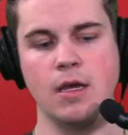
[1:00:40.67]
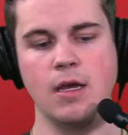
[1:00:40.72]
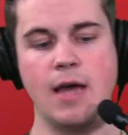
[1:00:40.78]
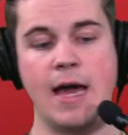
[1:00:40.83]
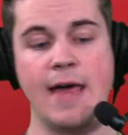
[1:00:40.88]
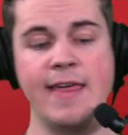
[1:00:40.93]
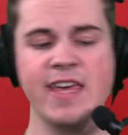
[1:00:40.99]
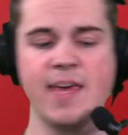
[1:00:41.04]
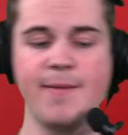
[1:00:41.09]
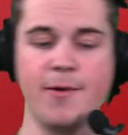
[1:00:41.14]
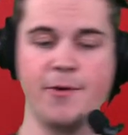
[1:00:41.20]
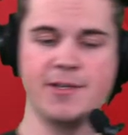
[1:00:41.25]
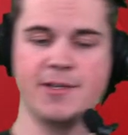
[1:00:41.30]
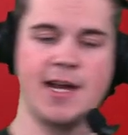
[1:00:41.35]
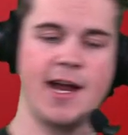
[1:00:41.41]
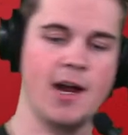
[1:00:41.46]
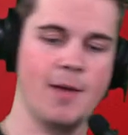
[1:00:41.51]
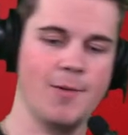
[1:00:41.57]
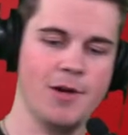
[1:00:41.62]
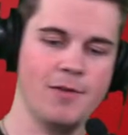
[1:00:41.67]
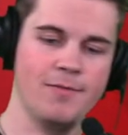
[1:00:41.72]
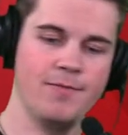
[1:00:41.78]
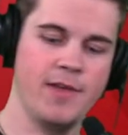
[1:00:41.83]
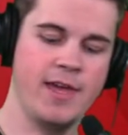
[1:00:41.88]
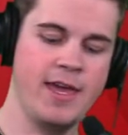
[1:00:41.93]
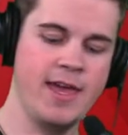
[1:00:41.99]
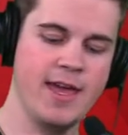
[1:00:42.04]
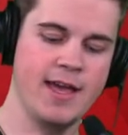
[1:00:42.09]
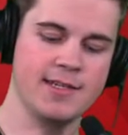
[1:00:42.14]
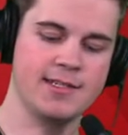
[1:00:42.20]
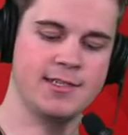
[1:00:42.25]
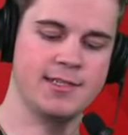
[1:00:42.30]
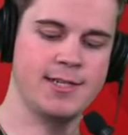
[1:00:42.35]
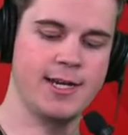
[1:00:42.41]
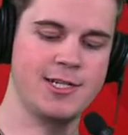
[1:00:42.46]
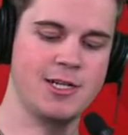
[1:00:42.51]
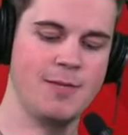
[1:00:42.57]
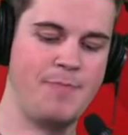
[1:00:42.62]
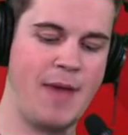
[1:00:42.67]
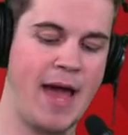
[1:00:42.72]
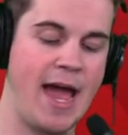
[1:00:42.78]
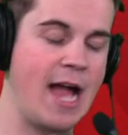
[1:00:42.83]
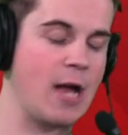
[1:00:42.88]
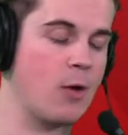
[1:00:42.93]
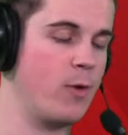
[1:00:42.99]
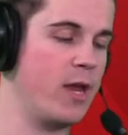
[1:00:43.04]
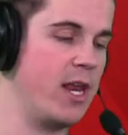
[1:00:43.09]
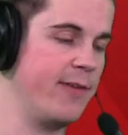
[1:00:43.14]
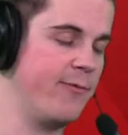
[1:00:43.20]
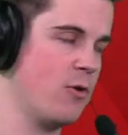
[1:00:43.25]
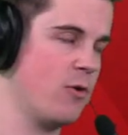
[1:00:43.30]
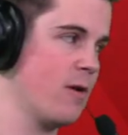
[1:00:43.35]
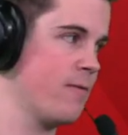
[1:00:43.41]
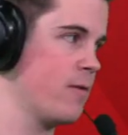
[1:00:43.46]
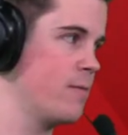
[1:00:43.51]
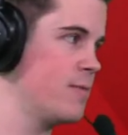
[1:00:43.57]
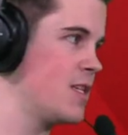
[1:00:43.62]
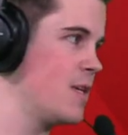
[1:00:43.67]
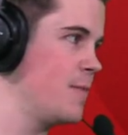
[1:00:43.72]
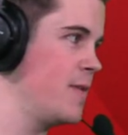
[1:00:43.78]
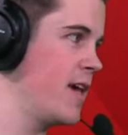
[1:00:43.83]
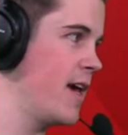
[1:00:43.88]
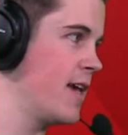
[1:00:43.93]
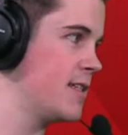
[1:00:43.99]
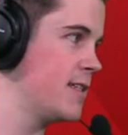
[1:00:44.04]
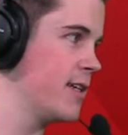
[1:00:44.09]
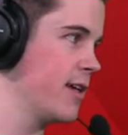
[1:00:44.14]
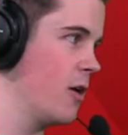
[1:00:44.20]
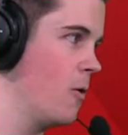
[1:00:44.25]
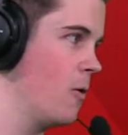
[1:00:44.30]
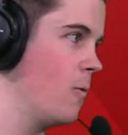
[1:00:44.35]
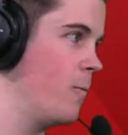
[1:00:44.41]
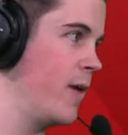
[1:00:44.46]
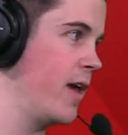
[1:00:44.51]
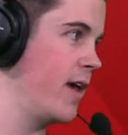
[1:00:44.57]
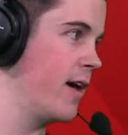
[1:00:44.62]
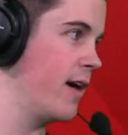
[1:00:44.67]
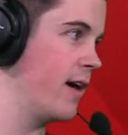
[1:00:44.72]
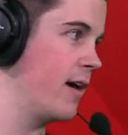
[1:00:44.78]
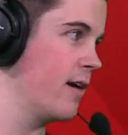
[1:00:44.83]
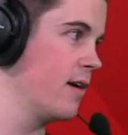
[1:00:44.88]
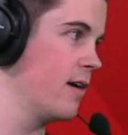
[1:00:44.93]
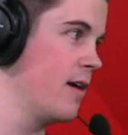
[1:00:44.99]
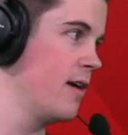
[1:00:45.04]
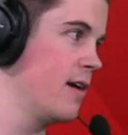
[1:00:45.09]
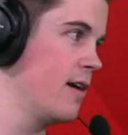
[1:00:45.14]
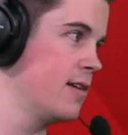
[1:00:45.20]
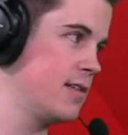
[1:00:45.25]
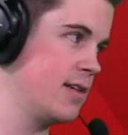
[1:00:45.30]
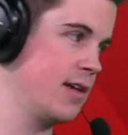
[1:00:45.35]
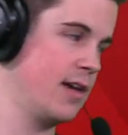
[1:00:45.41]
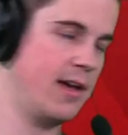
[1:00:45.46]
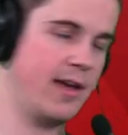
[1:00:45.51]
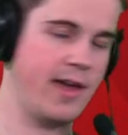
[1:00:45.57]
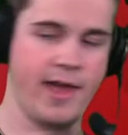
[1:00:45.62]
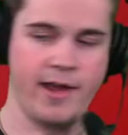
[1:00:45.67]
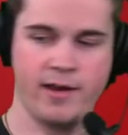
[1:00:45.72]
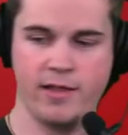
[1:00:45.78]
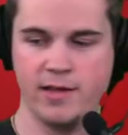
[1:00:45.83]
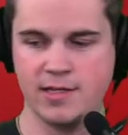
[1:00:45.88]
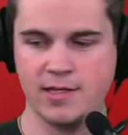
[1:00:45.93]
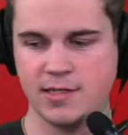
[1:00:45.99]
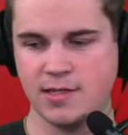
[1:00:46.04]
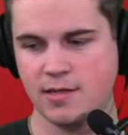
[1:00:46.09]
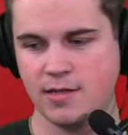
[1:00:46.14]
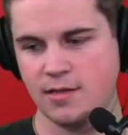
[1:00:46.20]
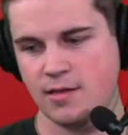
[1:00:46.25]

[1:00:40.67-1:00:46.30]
I think he may retire, bro. He has such a bag waiting for him from CBS to go be an analyst.